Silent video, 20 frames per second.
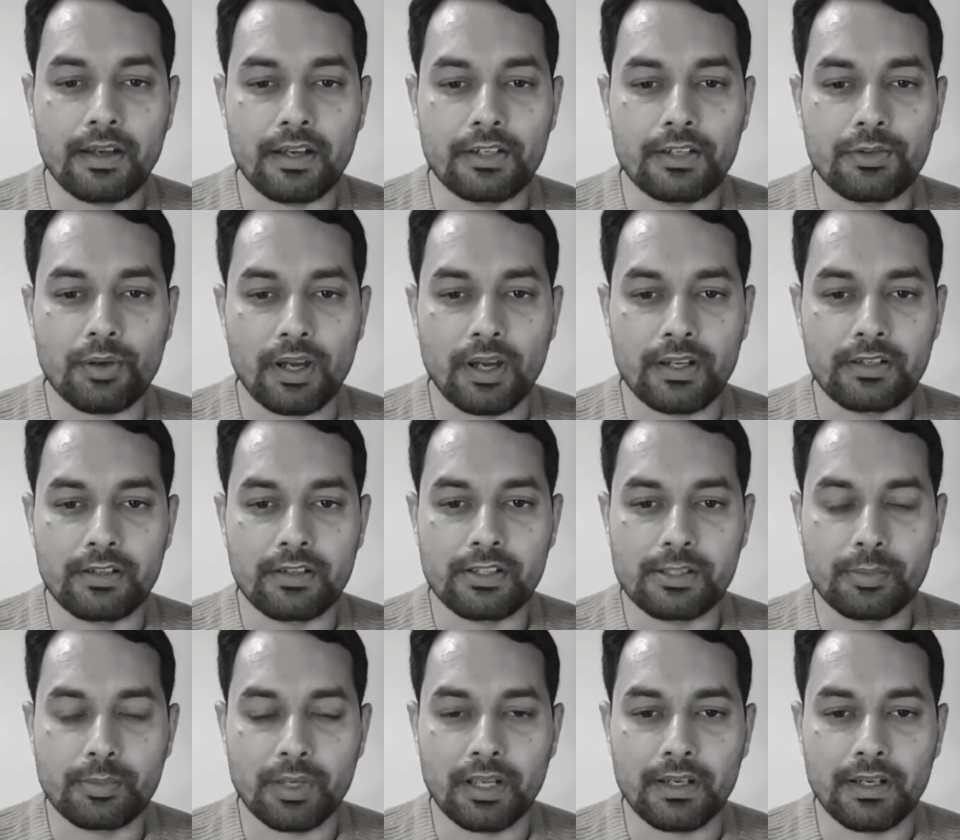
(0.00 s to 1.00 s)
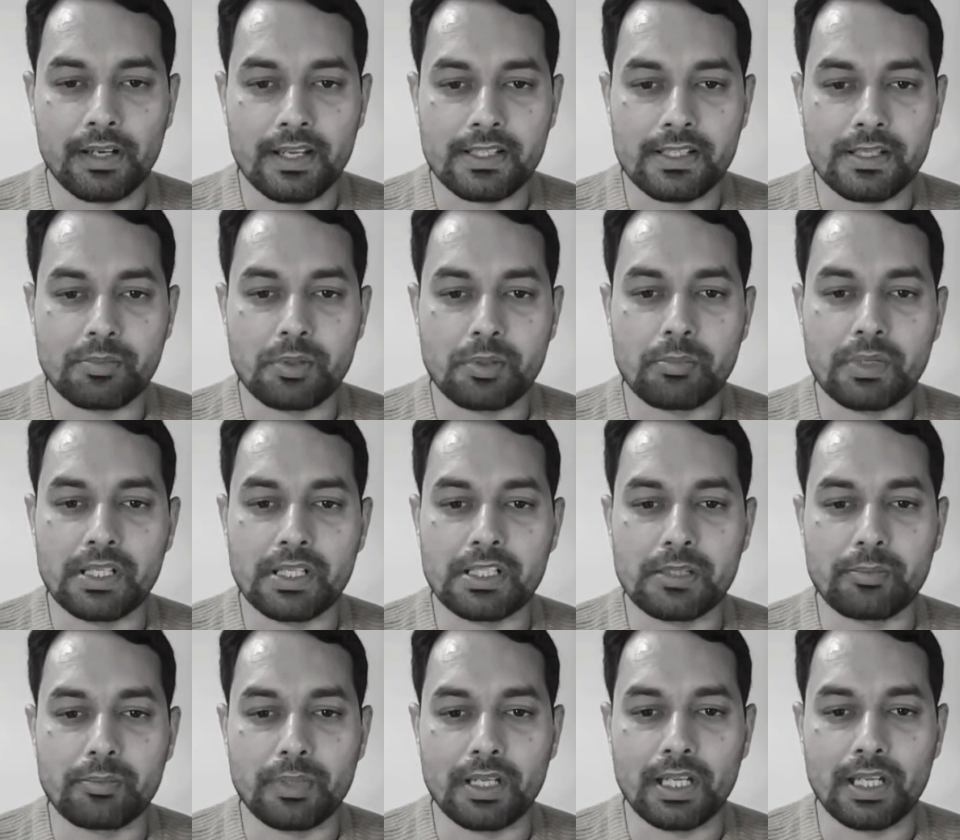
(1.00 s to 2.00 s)
I tried to explain SAP
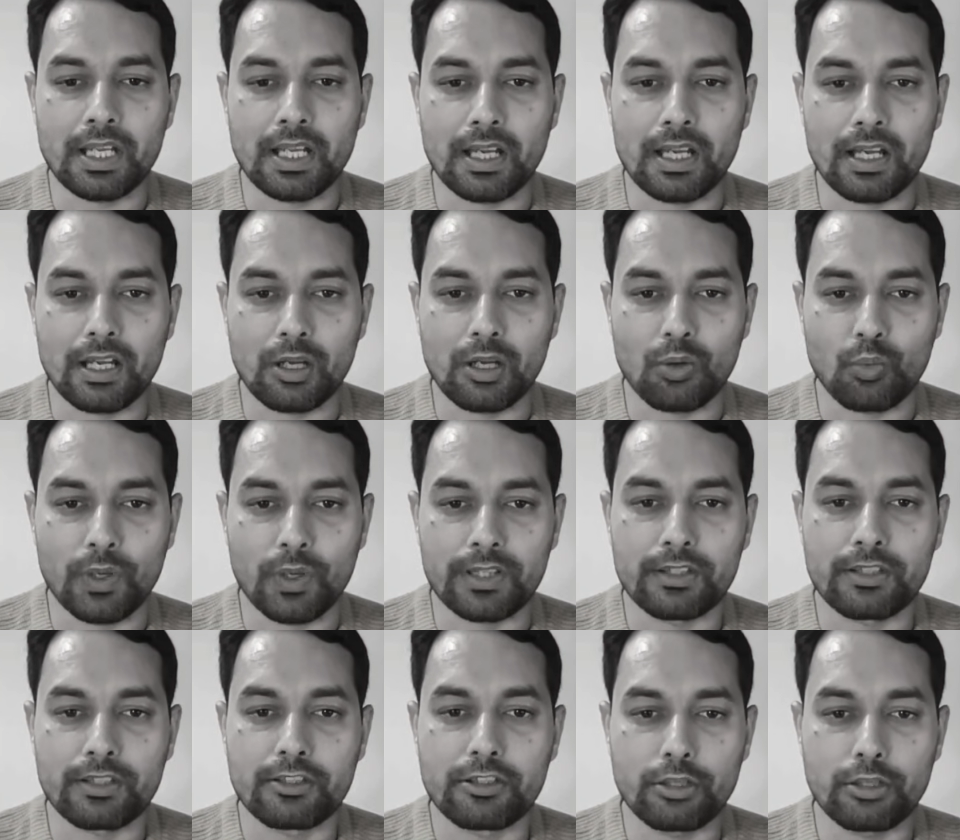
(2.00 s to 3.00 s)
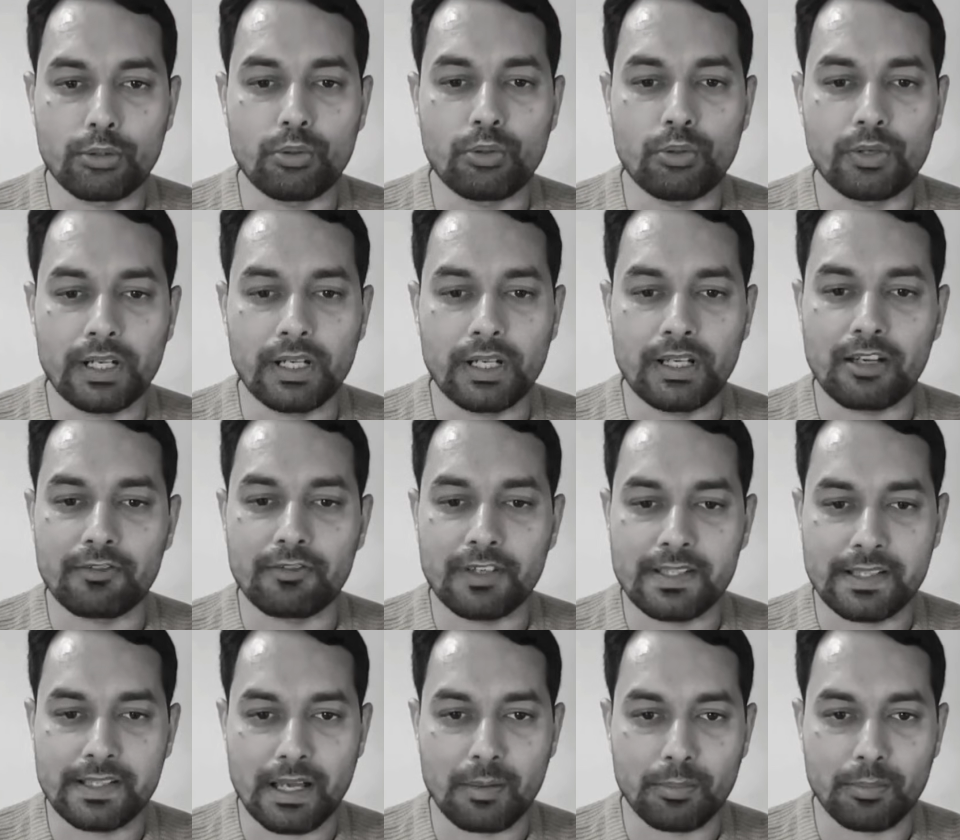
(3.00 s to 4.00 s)
BTP with two real life
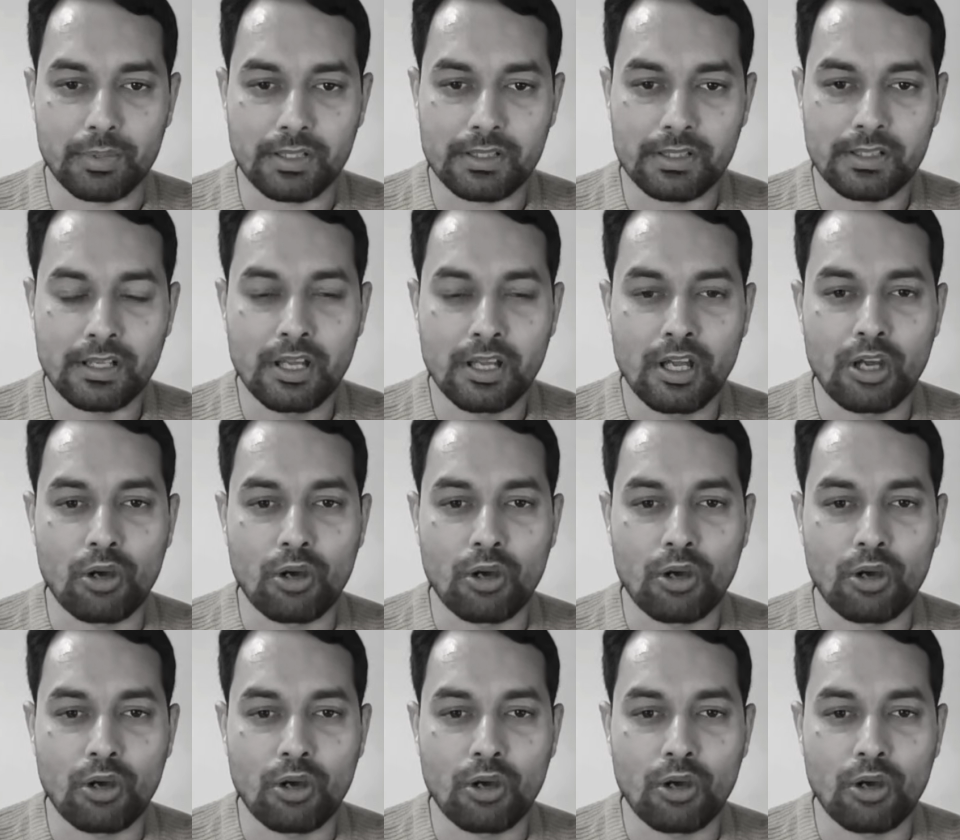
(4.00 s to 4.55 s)
examples.